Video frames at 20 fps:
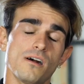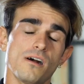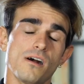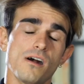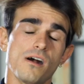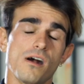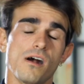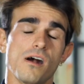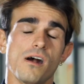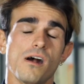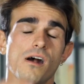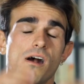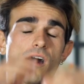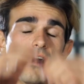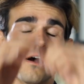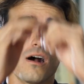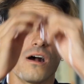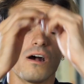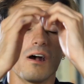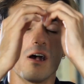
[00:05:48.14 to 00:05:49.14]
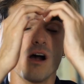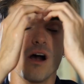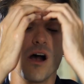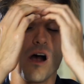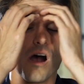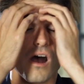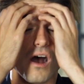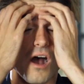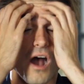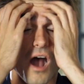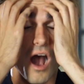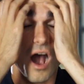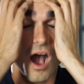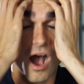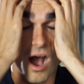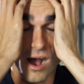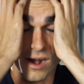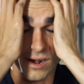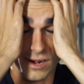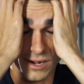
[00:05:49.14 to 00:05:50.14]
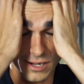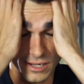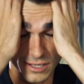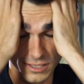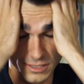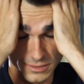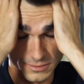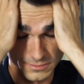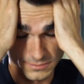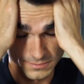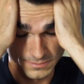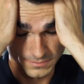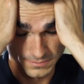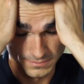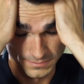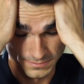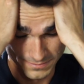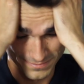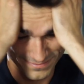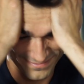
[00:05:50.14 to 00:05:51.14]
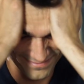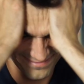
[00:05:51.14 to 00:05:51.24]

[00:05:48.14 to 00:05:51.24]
the studying that I could. I used everything from the Cisco,